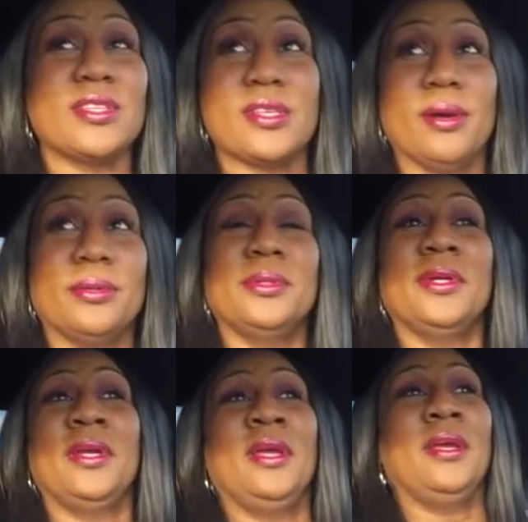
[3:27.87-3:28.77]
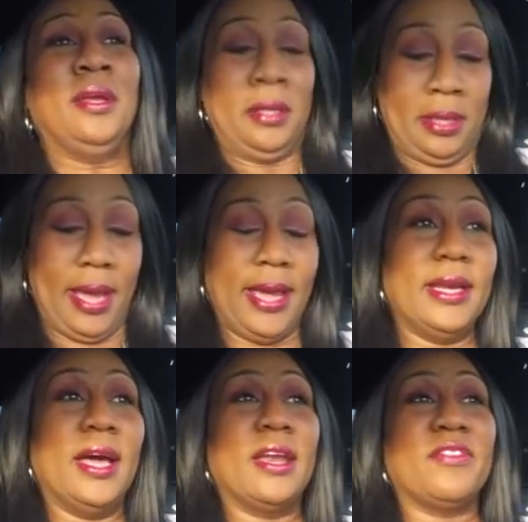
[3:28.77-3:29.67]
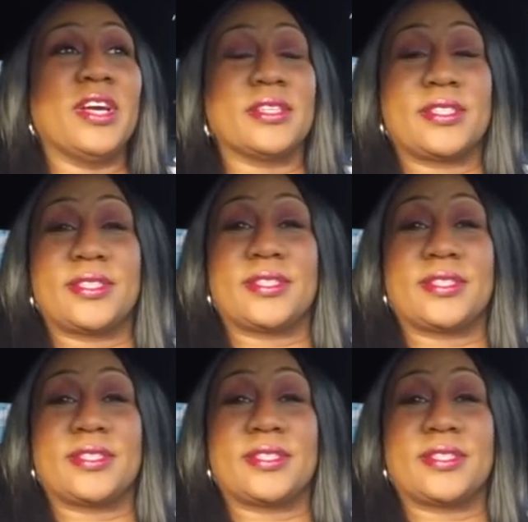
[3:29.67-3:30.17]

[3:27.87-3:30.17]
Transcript: So, ain't none of us